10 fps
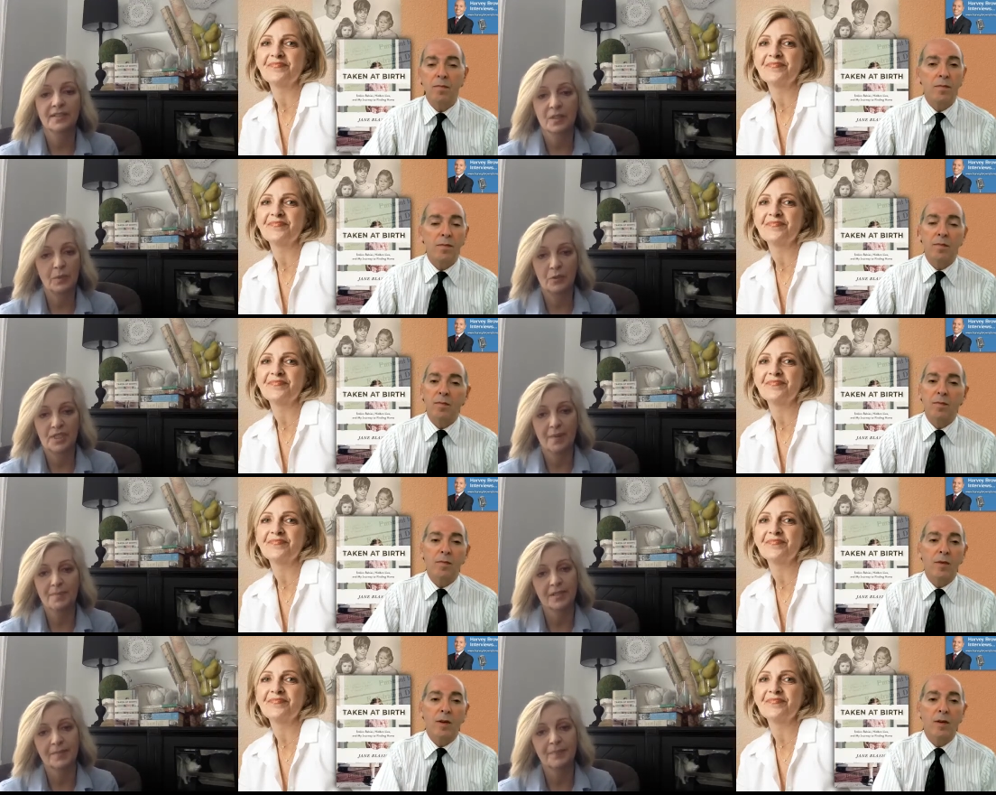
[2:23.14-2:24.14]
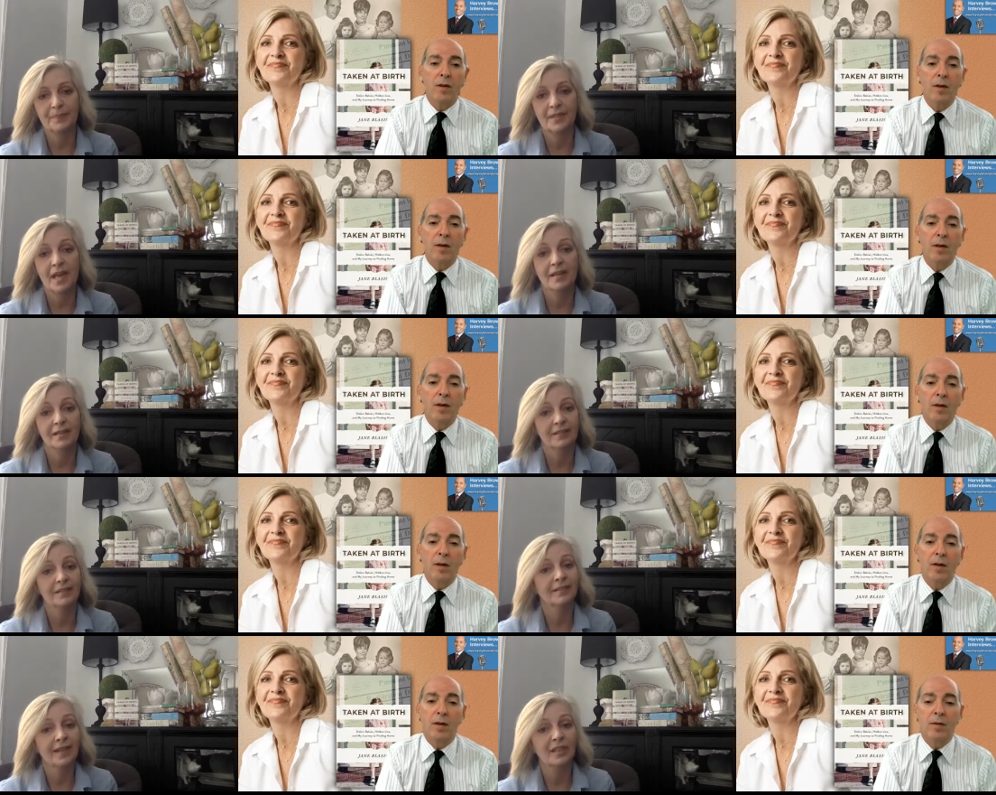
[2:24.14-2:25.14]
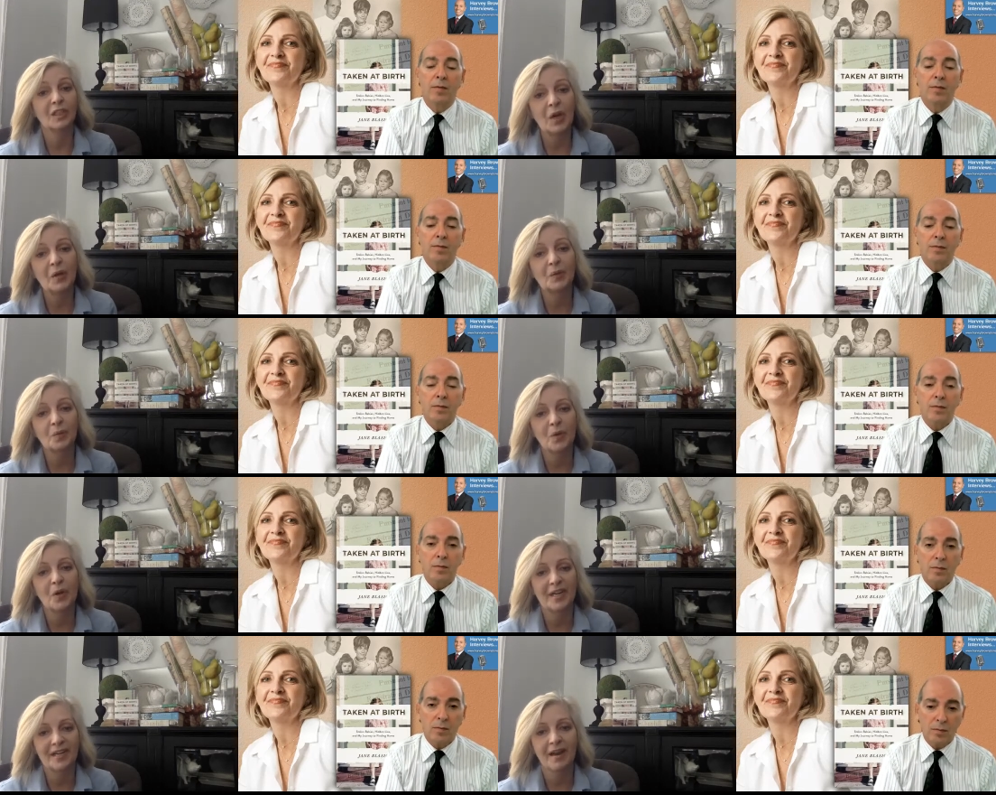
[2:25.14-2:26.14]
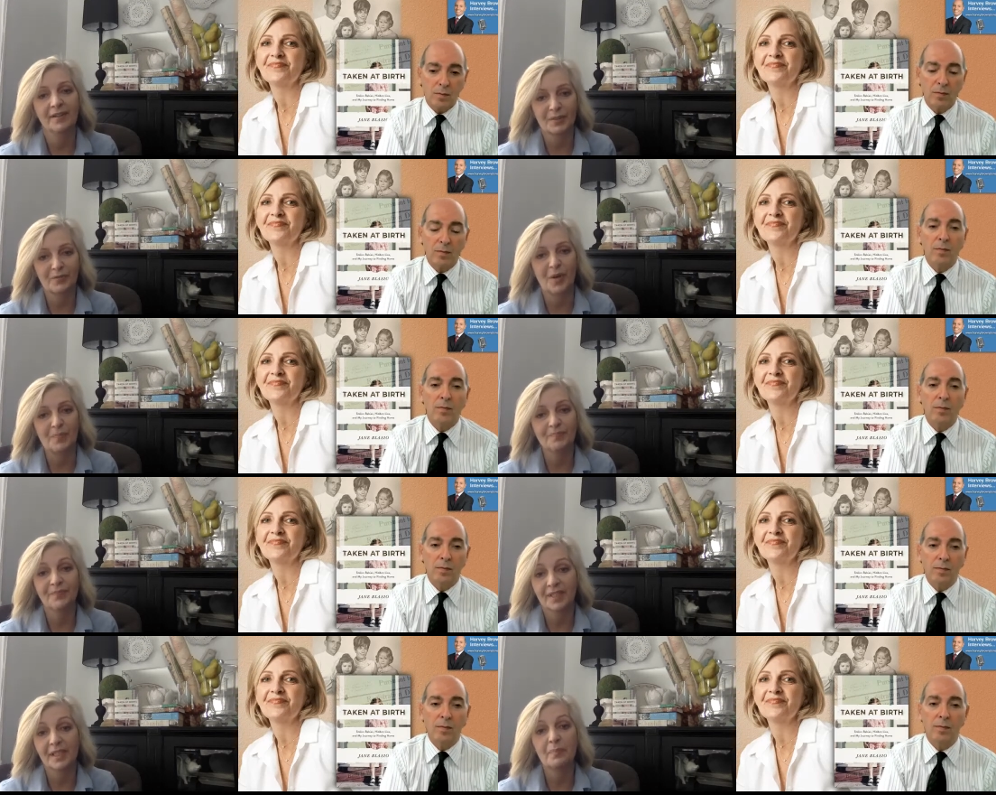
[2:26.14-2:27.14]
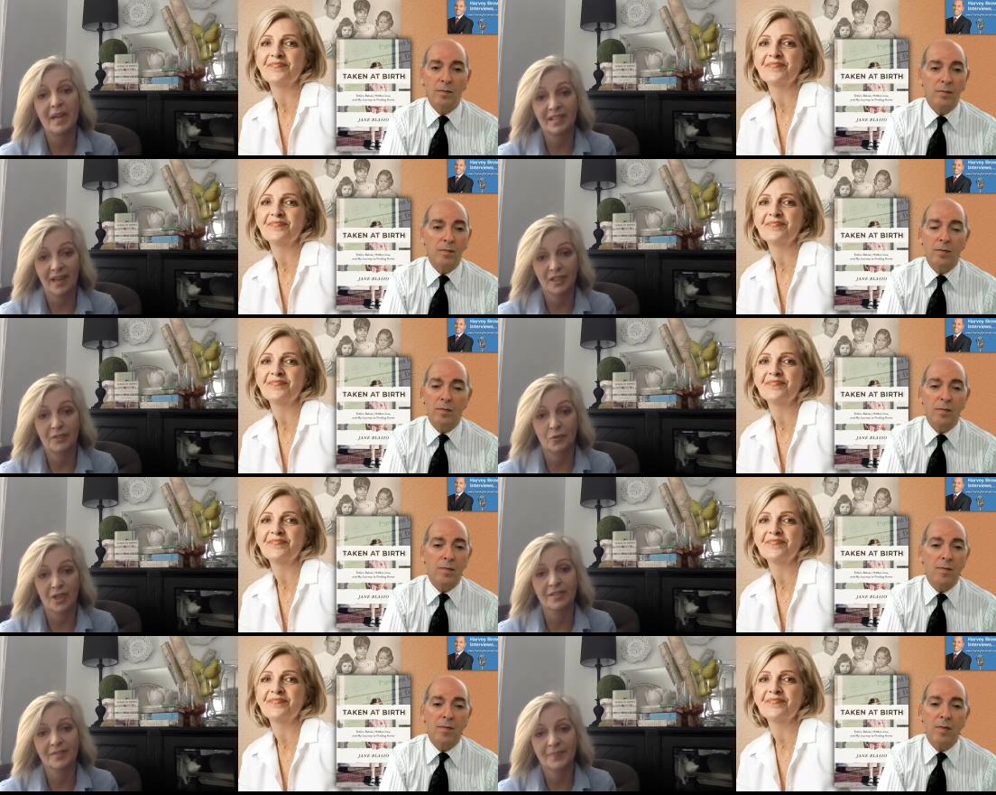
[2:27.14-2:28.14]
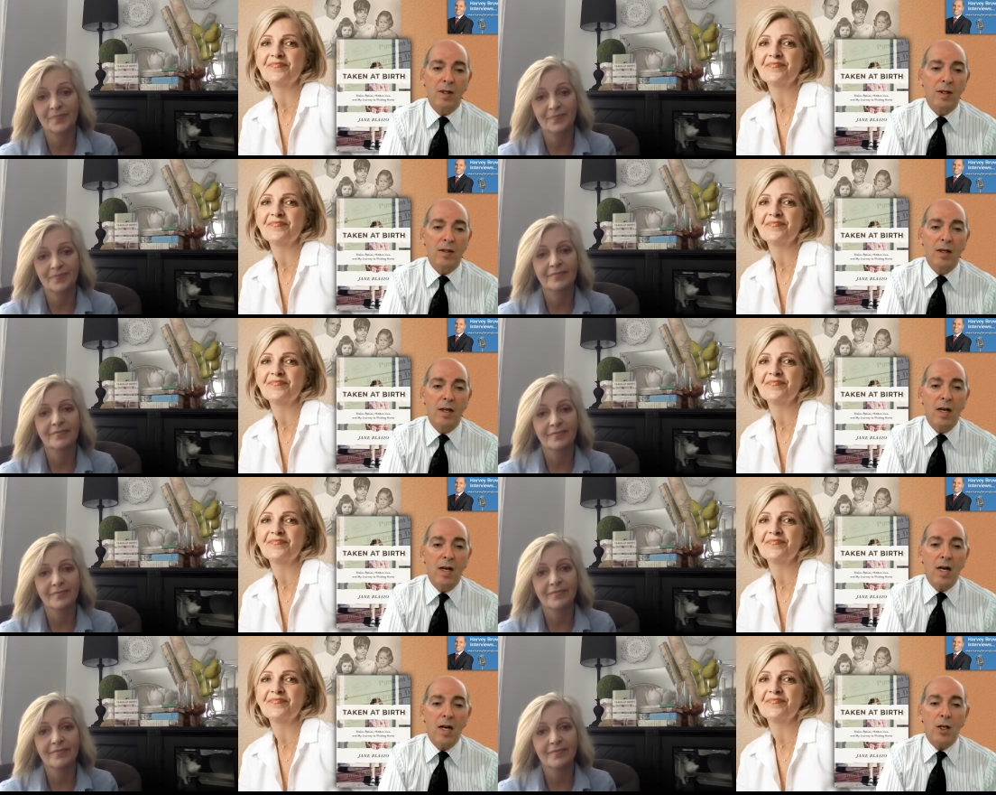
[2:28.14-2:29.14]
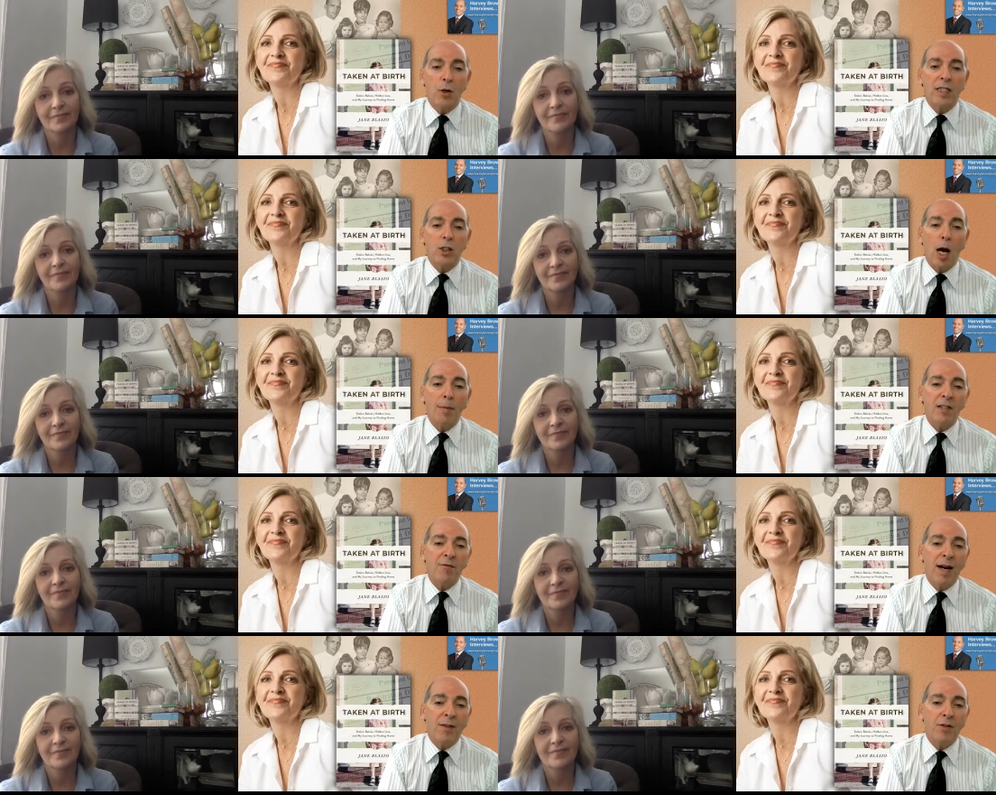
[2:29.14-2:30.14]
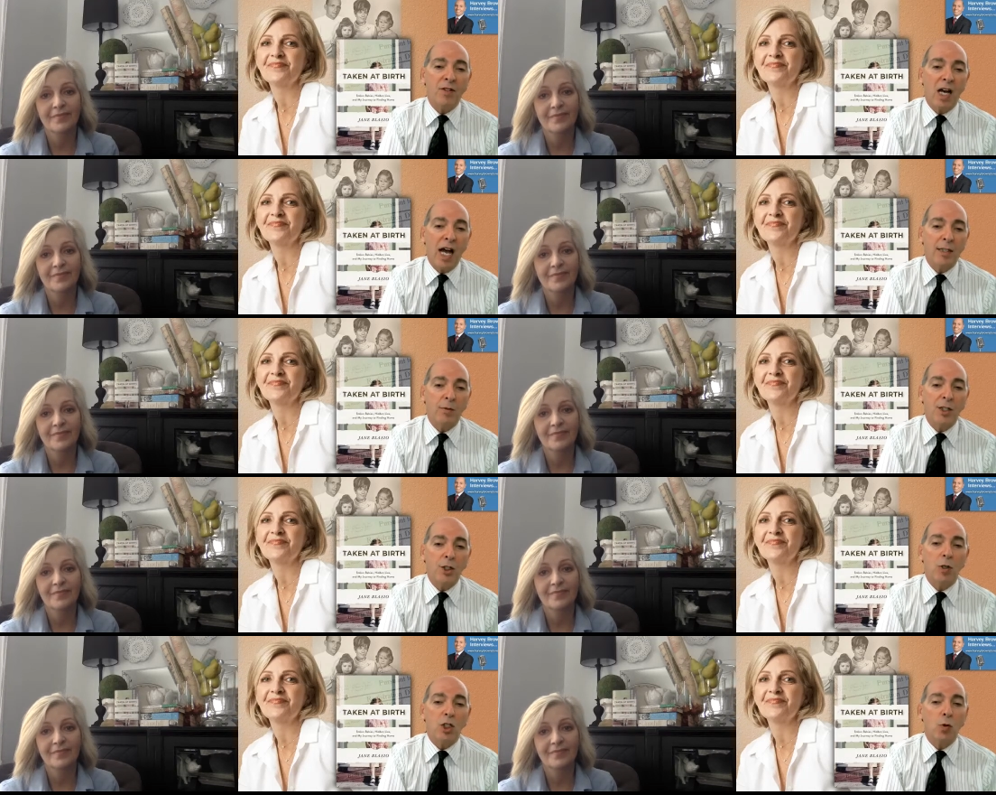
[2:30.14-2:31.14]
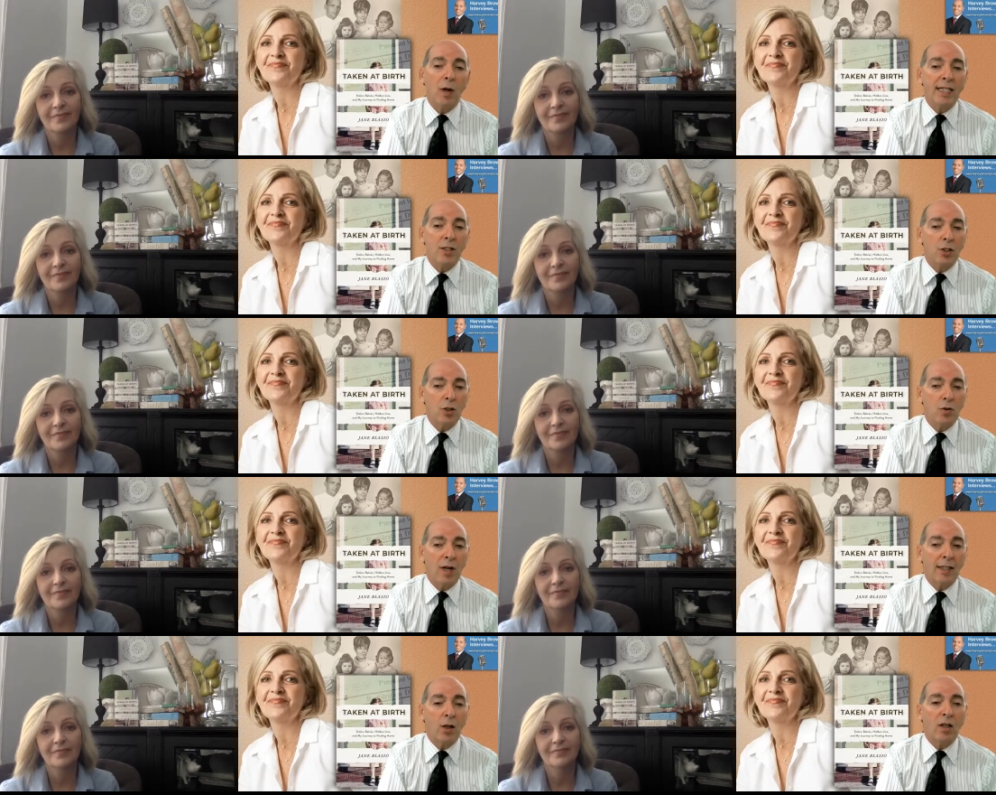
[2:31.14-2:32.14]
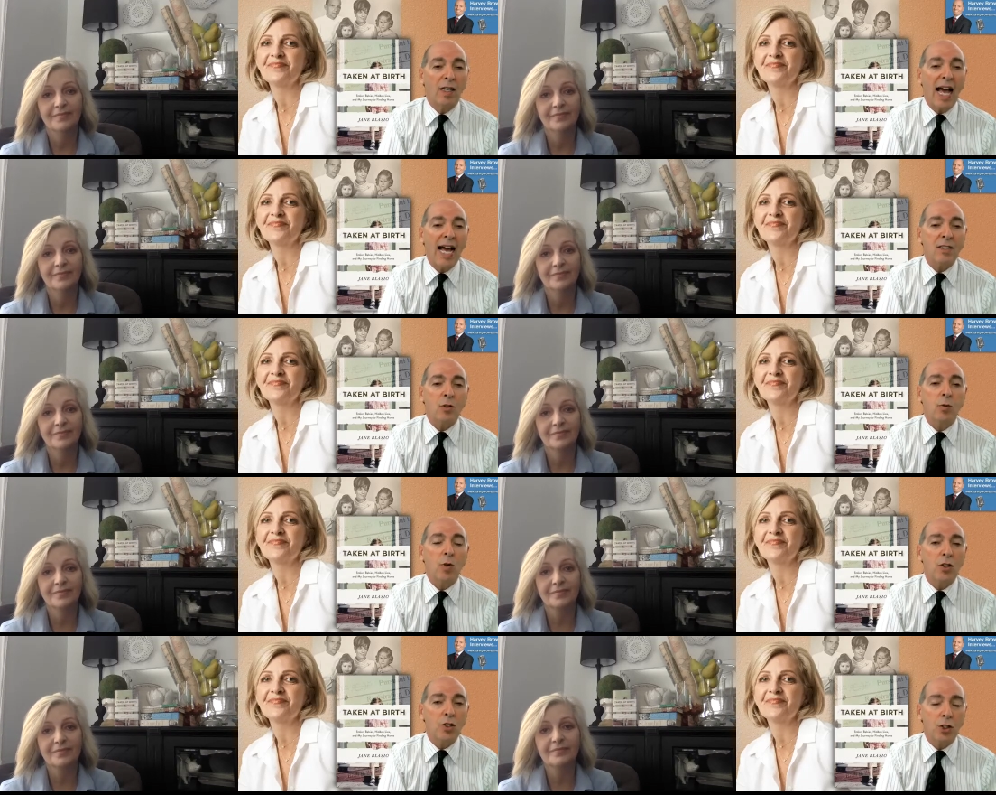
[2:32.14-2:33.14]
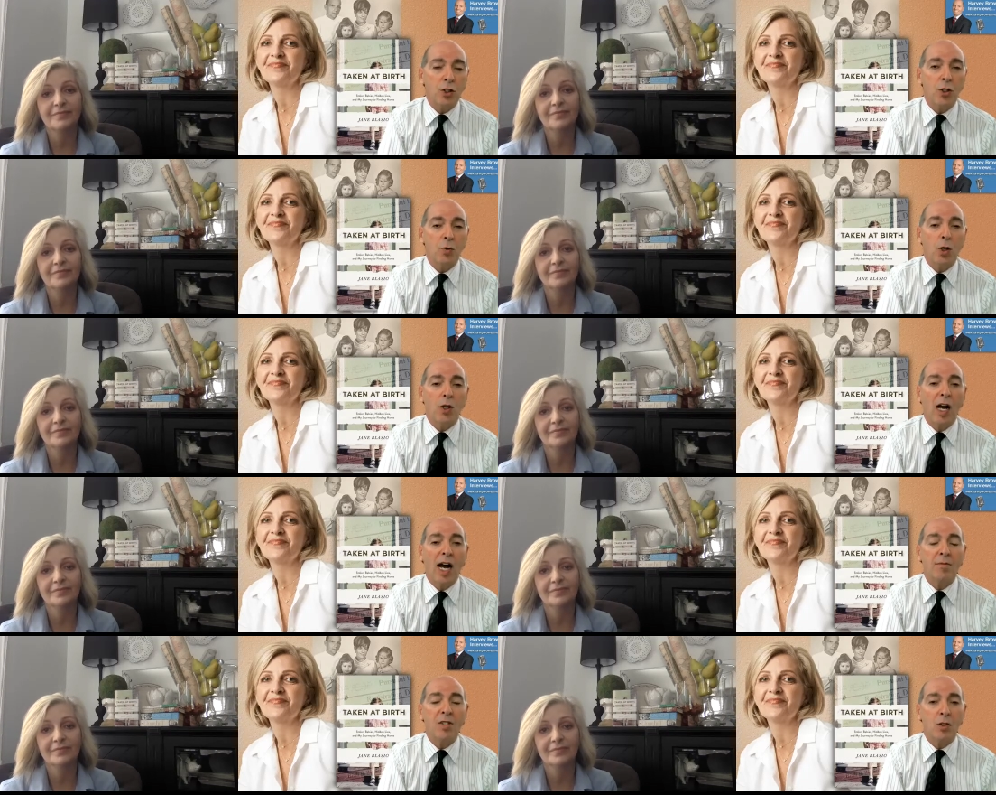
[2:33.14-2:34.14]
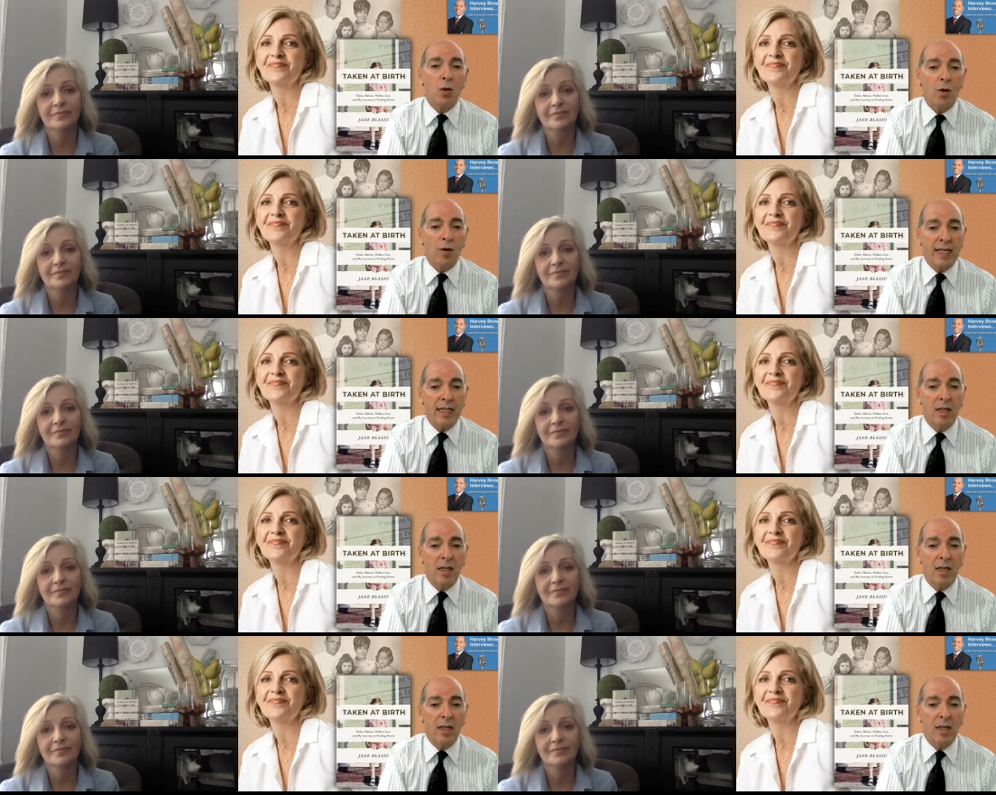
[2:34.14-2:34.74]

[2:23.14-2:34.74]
Speaker 1: us that we were adopted, not, yet alone where he got us from, that he had paid cash for us.
Speaker 2: Your adoptive mother died when you were 22, and her last words to you were, "I'm sorry."